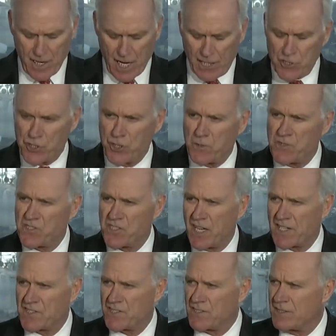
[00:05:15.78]
On June
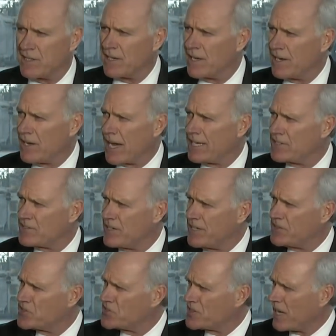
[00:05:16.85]
6,
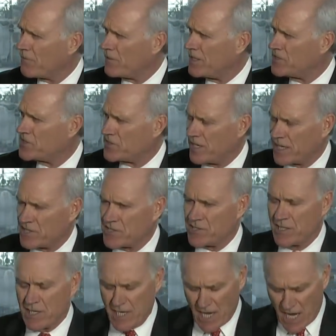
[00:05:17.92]

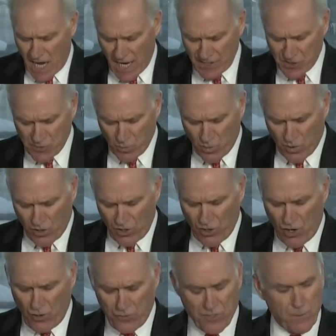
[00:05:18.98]
1976, I swore an
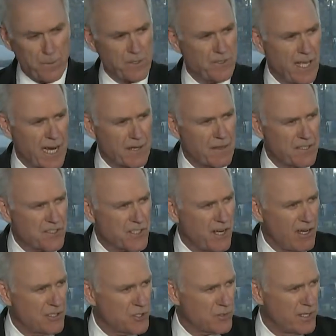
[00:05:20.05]
oath to protect this
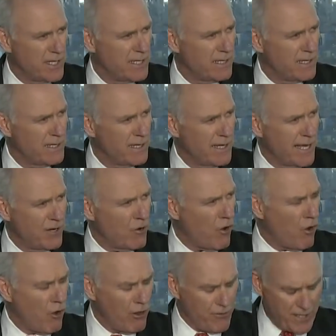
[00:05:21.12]
country and
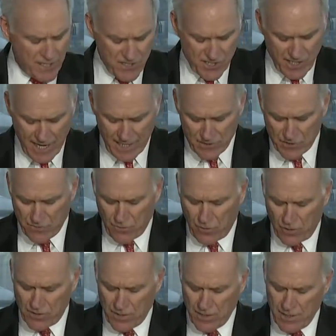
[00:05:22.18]
all that it stands
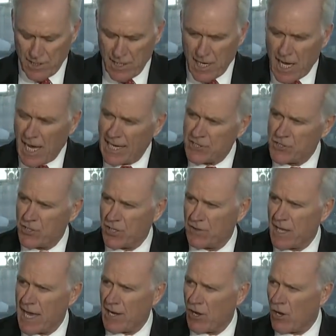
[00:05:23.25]
for. I
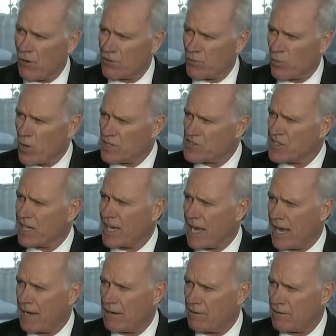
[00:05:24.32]
took that oath once
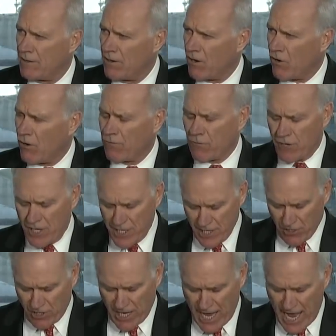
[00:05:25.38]
again over a
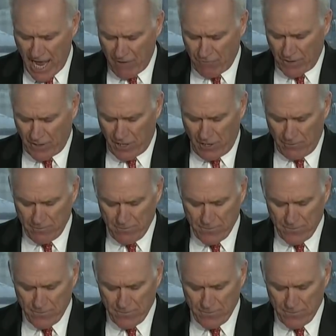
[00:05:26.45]
year and a half ago.